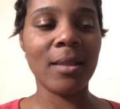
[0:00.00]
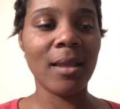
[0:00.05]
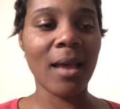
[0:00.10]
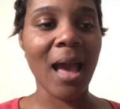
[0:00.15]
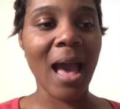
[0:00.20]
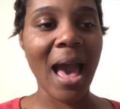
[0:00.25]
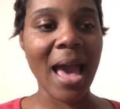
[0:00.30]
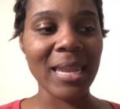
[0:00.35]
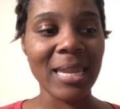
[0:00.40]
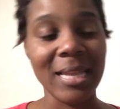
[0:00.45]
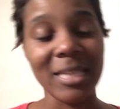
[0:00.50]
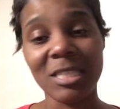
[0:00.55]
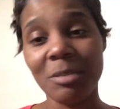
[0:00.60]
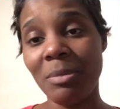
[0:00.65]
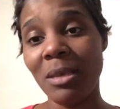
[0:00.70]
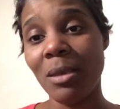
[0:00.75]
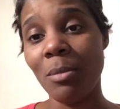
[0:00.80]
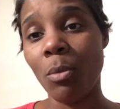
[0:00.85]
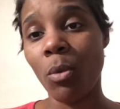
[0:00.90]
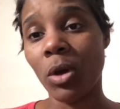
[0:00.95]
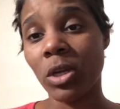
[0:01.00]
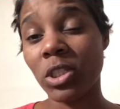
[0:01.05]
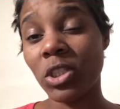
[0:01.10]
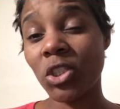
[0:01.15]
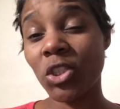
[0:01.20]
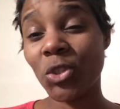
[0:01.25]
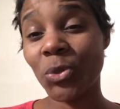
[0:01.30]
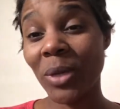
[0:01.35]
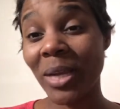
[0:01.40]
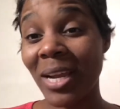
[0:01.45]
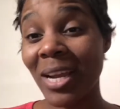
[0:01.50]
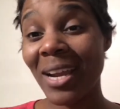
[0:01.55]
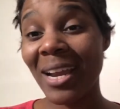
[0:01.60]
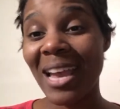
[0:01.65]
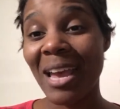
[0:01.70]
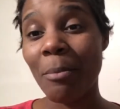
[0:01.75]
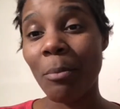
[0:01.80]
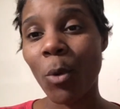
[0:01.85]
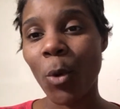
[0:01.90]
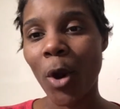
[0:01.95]
I need to be more stricter
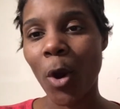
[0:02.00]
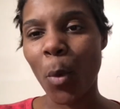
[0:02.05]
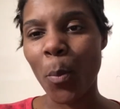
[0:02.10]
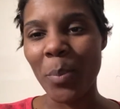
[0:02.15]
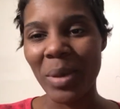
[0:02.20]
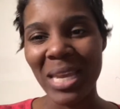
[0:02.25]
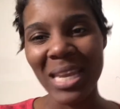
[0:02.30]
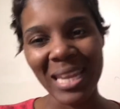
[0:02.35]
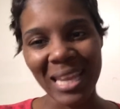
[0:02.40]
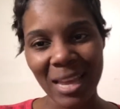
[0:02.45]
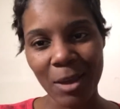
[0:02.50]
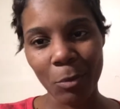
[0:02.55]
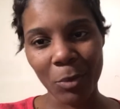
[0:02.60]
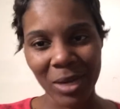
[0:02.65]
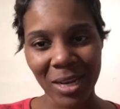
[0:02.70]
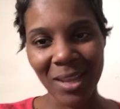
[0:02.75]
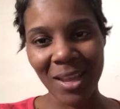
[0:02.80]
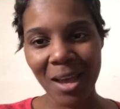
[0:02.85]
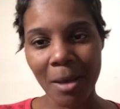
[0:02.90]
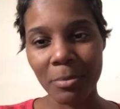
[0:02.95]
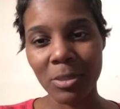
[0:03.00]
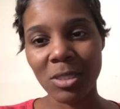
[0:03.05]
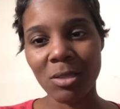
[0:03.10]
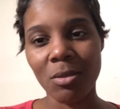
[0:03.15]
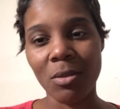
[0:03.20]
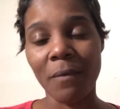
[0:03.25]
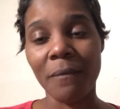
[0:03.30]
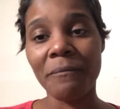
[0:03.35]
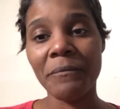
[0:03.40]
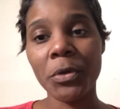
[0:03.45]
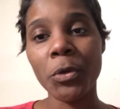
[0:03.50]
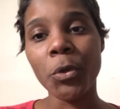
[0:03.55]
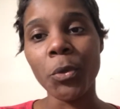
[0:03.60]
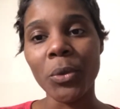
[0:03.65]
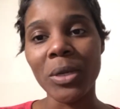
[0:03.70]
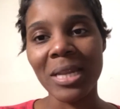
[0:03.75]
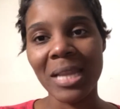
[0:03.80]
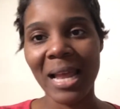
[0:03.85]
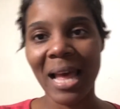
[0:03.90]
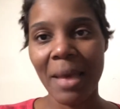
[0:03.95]
and more obedient when it comes to the food
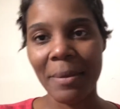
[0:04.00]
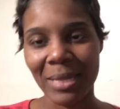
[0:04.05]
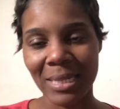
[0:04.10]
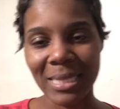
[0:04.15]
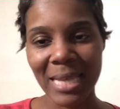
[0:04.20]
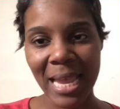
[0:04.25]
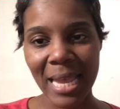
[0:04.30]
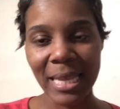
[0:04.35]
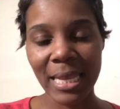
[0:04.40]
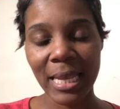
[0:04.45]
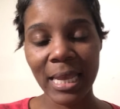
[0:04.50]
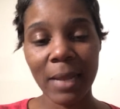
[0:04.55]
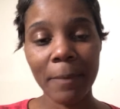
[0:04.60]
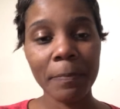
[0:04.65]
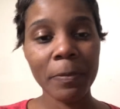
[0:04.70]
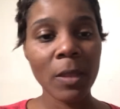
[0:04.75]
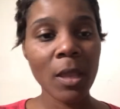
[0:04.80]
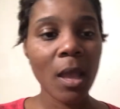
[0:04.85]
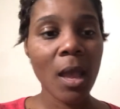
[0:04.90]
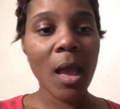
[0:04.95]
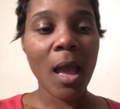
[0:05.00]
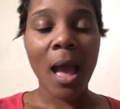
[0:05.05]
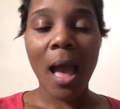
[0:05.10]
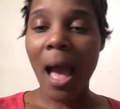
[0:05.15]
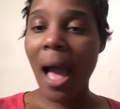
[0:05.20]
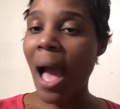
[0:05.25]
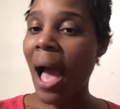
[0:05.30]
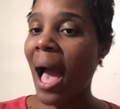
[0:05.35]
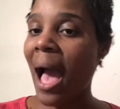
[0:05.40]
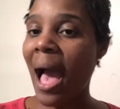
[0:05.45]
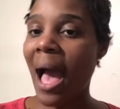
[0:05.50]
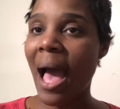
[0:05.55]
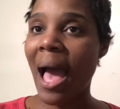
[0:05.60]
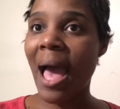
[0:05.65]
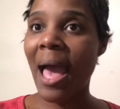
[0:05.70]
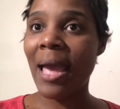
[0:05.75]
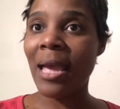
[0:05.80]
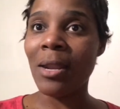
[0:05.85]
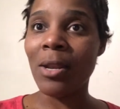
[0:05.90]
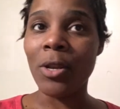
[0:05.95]
that I'm taking.
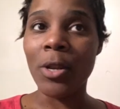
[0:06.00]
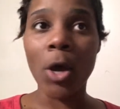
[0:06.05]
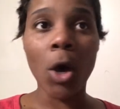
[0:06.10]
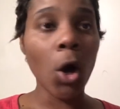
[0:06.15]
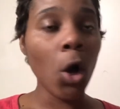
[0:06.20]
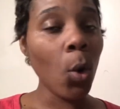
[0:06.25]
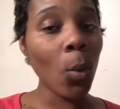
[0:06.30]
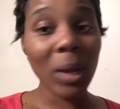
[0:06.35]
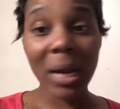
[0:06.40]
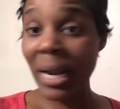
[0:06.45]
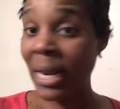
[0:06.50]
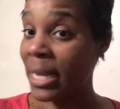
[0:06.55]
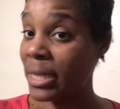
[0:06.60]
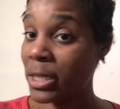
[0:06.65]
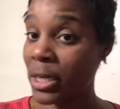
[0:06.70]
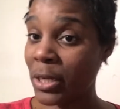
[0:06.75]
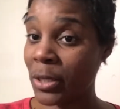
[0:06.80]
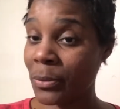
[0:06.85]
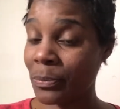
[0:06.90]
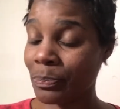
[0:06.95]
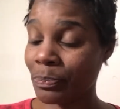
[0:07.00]
I know what I need to do.